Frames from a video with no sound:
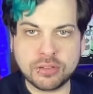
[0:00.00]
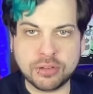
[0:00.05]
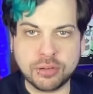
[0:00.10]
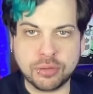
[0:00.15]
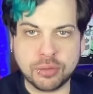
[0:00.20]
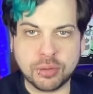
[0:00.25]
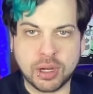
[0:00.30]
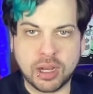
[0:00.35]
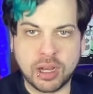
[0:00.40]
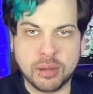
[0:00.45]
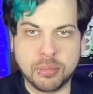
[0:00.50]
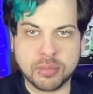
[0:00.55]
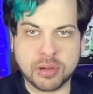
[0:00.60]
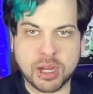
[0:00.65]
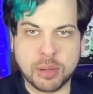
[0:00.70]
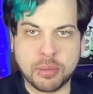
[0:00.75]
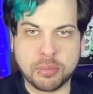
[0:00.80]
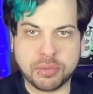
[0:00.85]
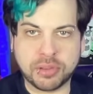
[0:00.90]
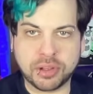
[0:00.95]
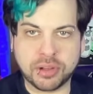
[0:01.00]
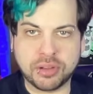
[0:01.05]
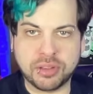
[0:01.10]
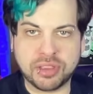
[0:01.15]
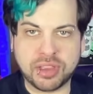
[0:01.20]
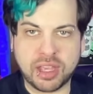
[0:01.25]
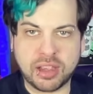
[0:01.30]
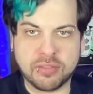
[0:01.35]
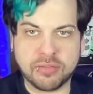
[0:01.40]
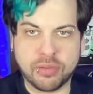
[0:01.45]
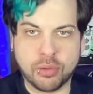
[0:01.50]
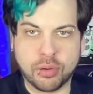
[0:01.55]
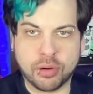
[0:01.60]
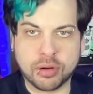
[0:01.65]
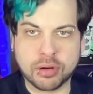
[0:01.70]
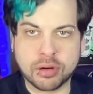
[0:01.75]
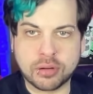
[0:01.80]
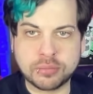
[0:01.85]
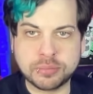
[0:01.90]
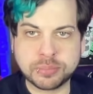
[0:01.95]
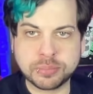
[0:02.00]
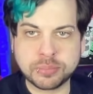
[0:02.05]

to come up with a good thing for.